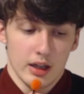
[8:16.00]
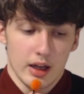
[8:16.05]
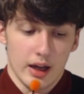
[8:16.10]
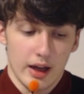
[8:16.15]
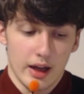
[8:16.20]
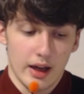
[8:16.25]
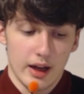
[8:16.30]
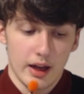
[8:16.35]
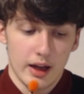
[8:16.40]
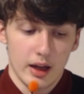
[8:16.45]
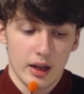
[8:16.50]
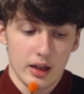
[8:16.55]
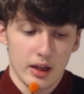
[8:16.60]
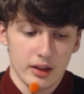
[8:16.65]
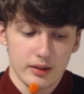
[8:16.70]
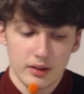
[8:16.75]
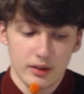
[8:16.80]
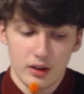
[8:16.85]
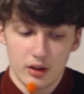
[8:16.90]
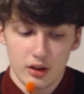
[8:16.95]
that.
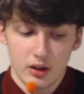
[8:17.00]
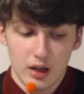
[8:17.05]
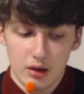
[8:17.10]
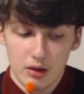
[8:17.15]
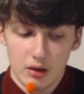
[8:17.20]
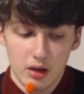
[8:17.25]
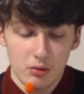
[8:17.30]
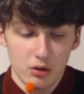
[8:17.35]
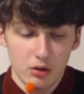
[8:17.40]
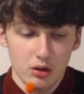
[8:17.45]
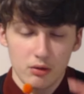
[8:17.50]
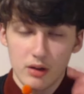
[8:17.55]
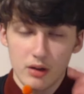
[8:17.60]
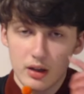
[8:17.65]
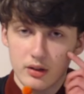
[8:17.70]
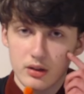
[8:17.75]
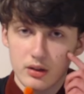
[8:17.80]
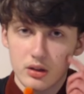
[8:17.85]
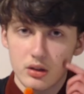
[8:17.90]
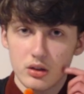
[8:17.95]
So he run a
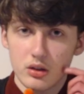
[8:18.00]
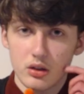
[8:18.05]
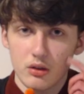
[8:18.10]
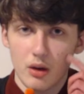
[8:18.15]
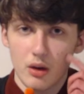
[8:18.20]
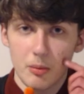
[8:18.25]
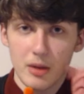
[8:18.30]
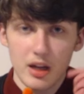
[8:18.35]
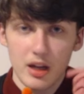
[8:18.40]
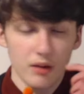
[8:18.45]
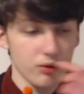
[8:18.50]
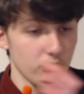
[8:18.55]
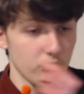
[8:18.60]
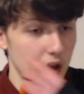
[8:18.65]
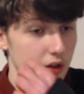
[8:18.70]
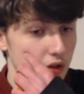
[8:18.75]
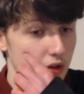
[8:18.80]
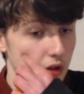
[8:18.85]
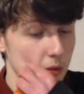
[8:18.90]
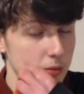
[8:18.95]
risk. Do I make 3
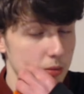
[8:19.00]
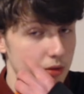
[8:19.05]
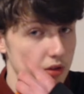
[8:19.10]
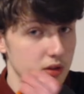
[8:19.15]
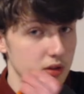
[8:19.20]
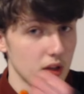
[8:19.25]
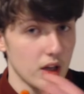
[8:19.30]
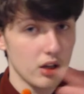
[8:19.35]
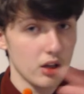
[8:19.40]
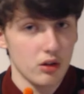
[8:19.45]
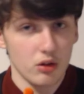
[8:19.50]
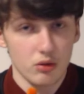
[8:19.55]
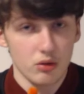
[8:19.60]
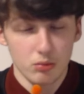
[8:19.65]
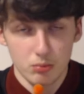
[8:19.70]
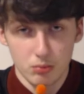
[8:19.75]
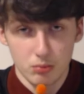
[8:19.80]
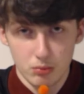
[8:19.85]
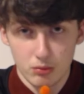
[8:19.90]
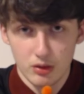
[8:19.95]
subs and
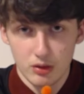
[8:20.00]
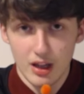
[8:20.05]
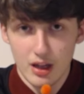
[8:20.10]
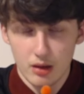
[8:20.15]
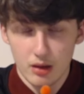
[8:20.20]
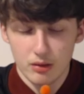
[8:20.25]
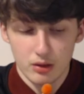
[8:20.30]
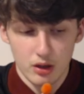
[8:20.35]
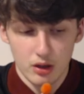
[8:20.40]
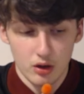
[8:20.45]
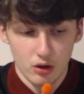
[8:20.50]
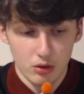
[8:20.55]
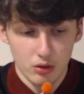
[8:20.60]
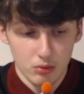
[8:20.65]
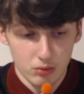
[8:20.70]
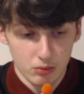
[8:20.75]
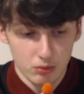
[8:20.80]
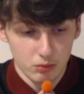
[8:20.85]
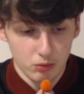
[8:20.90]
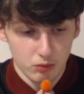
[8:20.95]

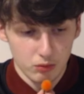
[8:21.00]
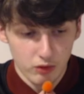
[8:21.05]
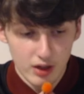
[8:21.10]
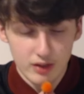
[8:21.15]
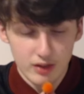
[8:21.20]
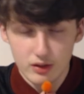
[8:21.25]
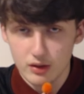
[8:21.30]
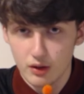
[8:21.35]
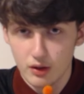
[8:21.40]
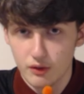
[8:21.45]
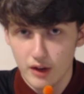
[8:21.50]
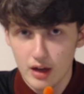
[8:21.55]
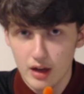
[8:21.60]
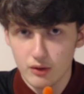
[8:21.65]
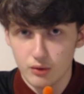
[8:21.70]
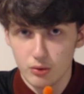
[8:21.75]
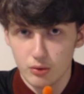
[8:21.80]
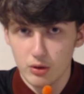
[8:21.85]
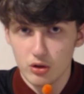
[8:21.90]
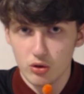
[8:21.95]
risk the fact
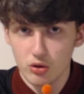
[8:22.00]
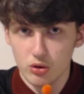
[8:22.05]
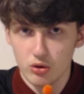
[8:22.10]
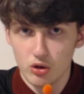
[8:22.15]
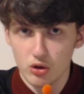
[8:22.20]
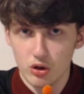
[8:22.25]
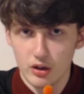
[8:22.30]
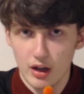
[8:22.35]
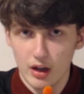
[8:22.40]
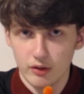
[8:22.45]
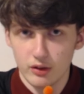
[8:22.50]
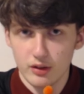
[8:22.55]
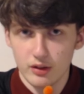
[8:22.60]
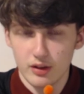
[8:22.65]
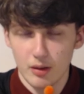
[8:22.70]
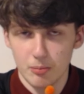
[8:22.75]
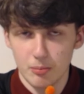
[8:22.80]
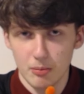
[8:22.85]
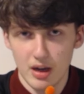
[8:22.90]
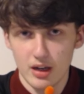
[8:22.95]
that we could go down to
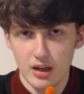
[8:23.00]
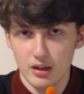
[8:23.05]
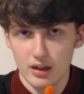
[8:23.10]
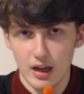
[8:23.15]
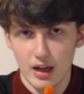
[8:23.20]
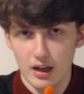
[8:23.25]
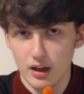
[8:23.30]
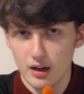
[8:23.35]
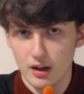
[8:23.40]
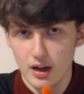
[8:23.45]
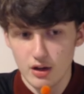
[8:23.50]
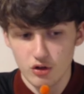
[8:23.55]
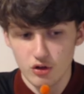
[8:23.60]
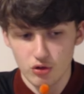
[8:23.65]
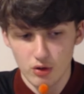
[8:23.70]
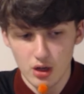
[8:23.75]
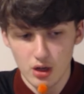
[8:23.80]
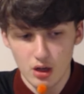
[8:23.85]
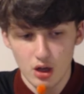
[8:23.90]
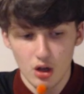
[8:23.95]
10 men and get an
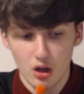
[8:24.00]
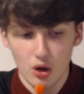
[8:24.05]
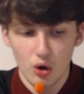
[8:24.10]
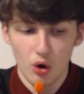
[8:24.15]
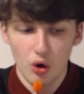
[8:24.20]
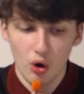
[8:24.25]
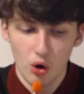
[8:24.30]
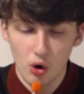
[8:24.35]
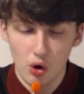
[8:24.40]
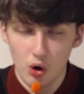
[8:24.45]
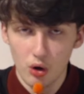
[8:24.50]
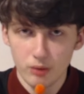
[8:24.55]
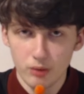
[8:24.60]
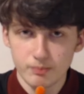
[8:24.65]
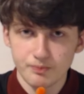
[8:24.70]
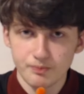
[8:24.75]
injury, or